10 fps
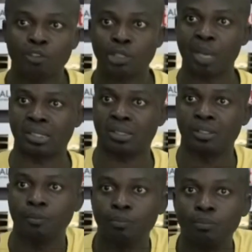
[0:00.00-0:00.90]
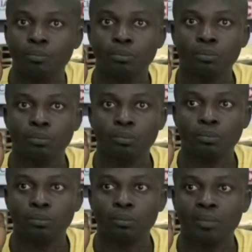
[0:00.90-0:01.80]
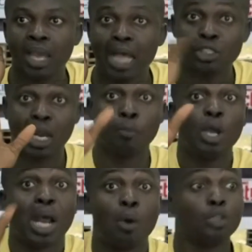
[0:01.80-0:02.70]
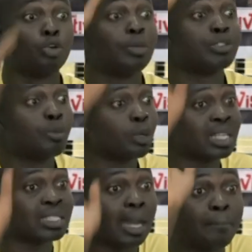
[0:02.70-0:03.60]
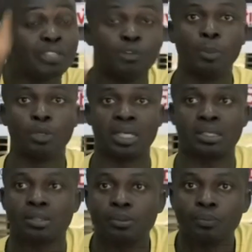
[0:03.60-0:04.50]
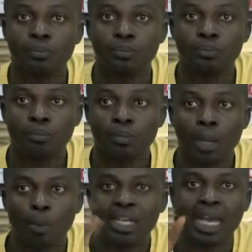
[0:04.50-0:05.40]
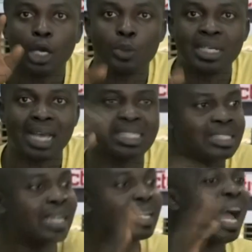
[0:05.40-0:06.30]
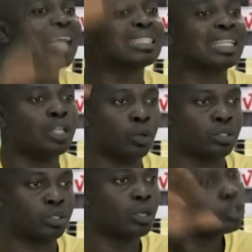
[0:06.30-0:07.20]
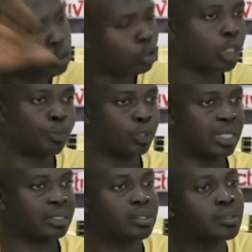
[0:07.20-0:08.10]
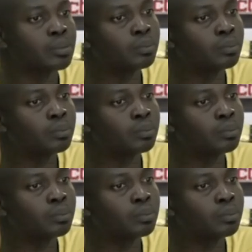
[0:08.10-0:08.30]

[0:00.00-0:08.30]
of the space. And so that people that want to do peaceful protest can peacefully protest. But they are not doing that. Instead, they are asking us to not protest.